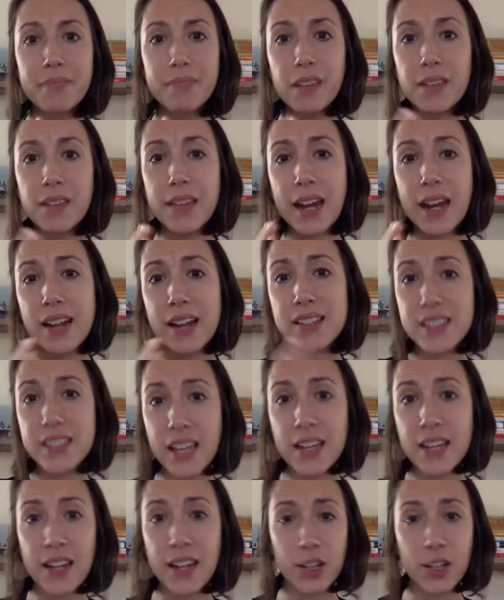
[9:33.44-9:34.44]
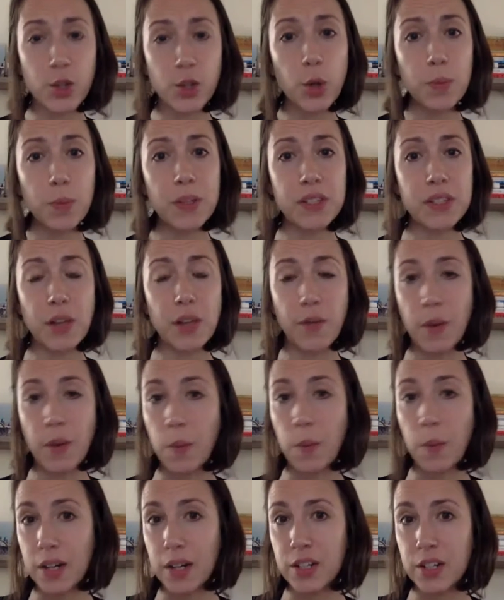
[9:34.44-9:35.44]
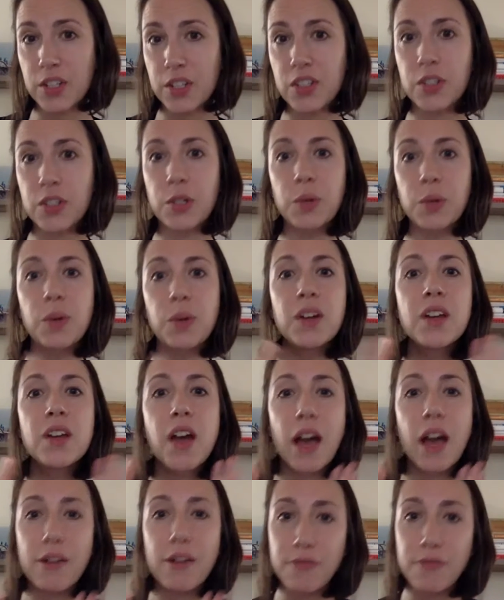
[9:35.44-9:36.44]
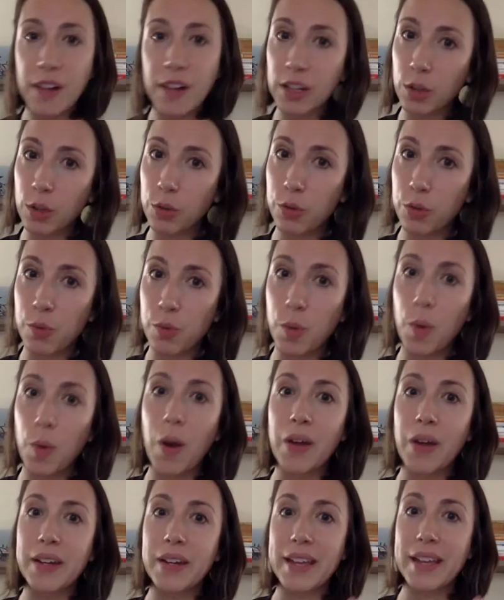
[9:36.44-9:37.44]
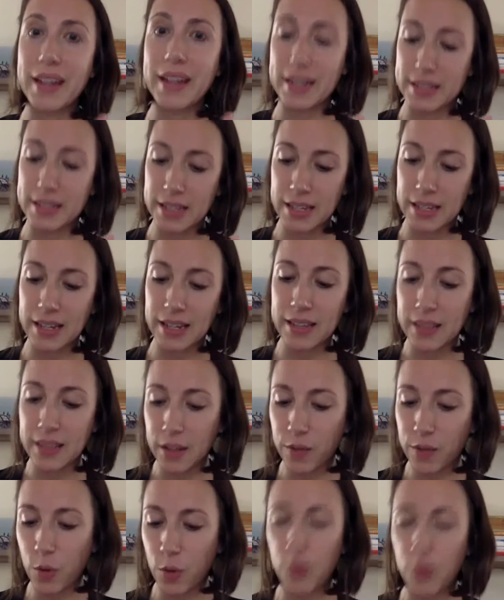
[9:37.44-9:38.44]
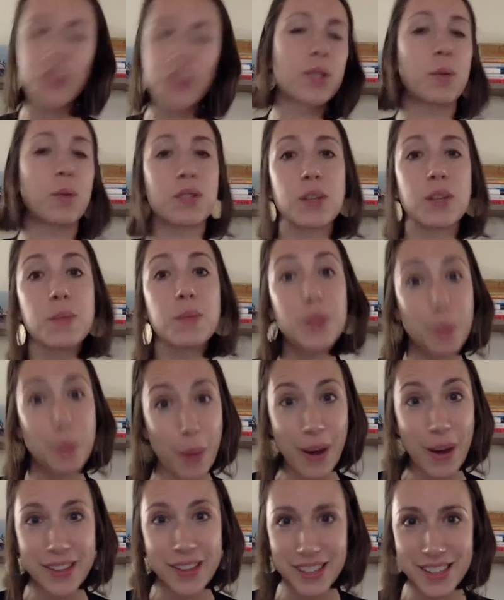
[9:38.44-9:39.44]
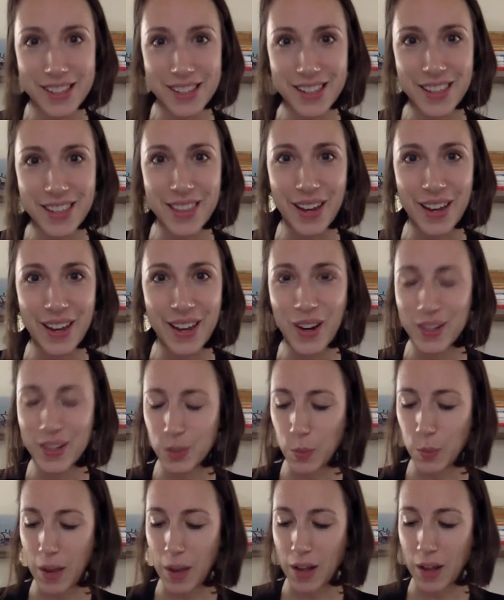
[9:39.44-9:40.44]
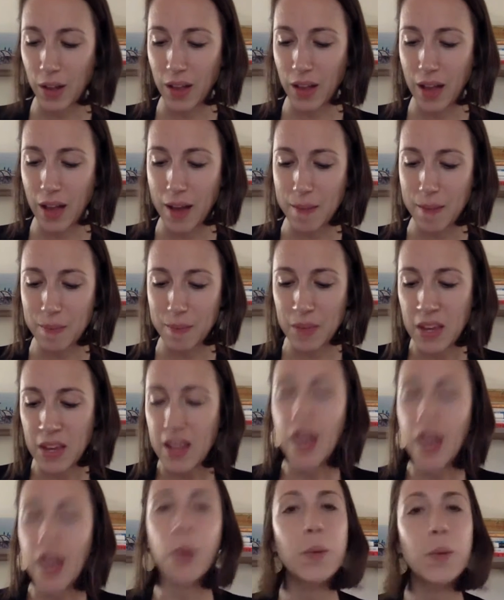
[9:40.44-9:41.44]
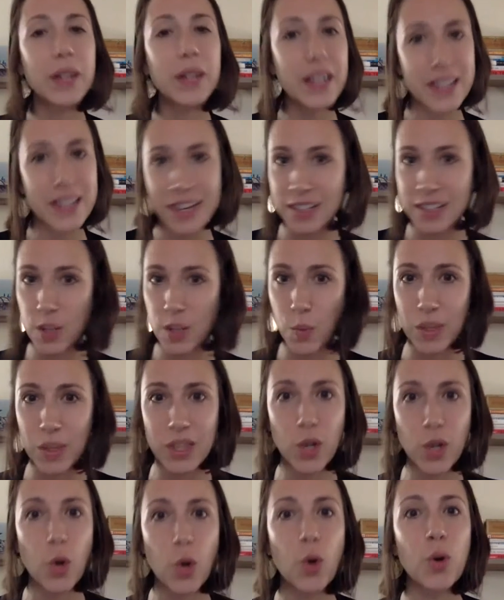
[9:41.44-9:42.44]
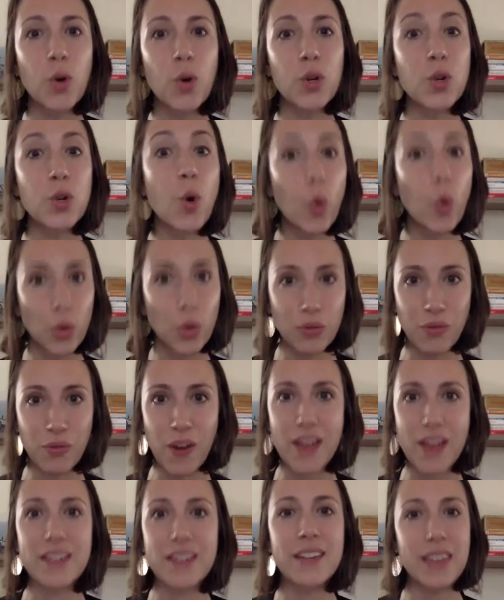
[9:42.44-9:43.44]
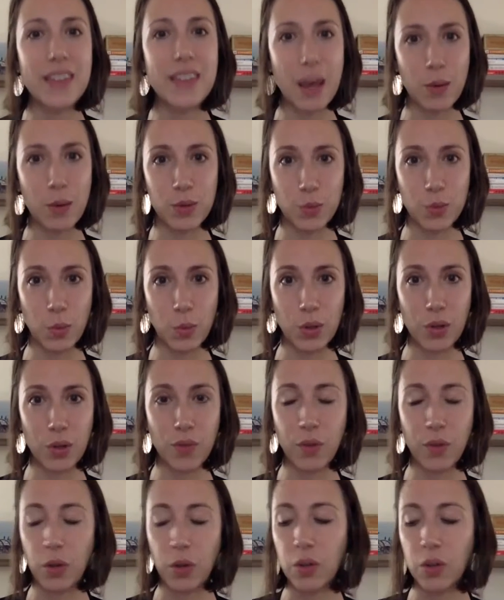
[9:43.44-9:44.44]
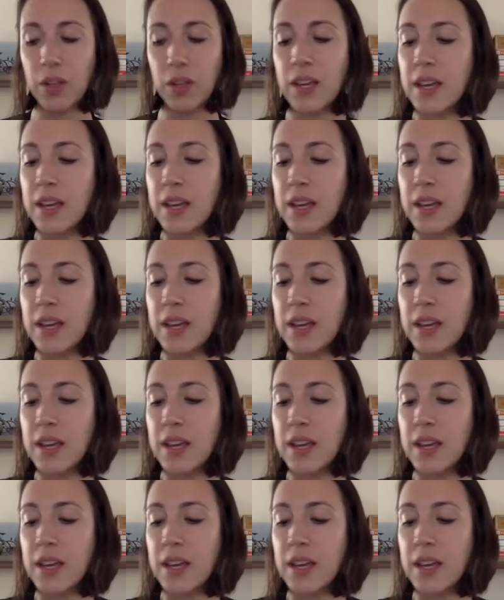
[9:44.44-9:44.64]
that I told myself I wanted to do, I followed through on, and I did. And then of course there were some surprises in there as well. I reconnected with an old friend. That was wonderful.